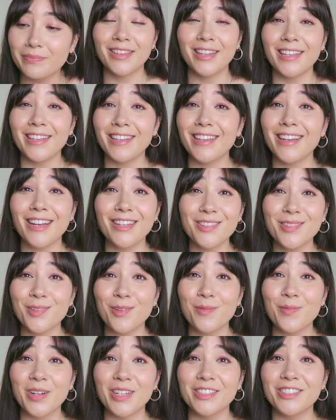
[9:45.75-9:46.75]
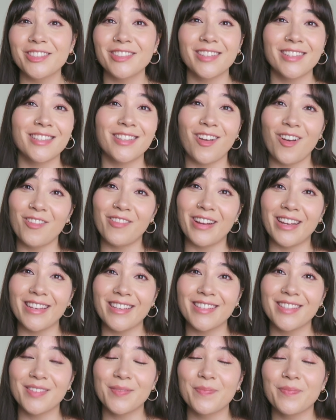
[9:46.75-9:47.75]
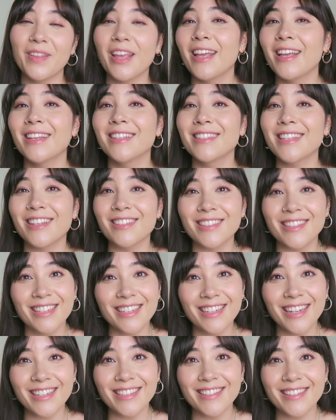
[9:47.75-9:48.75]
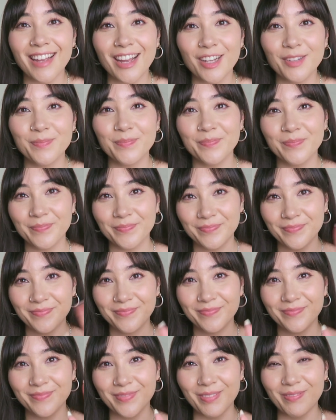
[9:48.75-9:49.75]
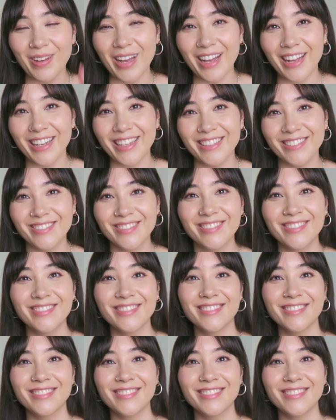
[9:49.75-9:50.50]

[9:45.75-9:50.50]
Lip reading: Thank you guys so much, as always, and I'll see you next time. Bye.